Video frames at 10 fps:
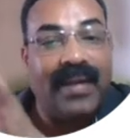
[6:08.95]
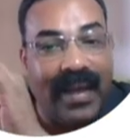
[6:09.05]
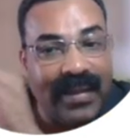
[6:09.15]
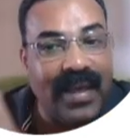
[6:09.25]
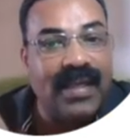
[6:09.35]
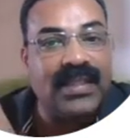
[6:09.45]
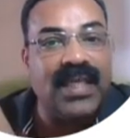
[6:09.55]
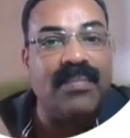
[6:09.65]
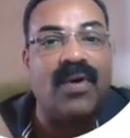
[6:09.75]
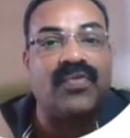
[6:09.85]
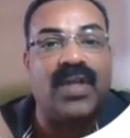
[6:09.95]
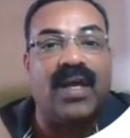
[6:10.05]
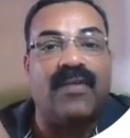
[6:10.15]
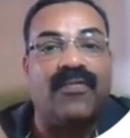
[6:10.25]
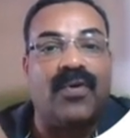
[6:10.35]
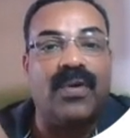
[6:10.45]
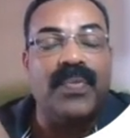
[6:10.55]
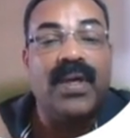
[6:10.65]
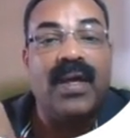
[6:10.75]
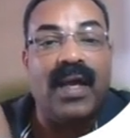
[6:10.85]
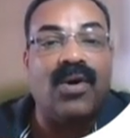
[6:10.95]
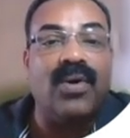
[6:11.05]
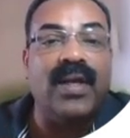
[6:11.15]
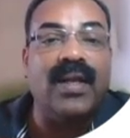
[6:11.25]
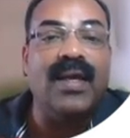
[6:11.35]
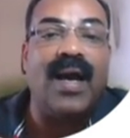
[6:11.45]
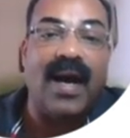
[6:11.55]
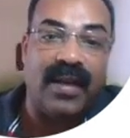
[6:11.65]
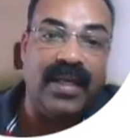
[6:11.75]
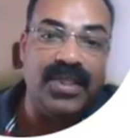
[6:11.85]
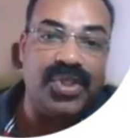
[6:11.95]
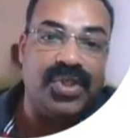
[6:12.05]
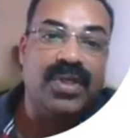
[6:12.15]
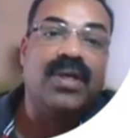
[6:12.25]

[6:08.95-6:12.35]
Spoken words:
Take the LCM of 3 and 4. Accordingly, arrange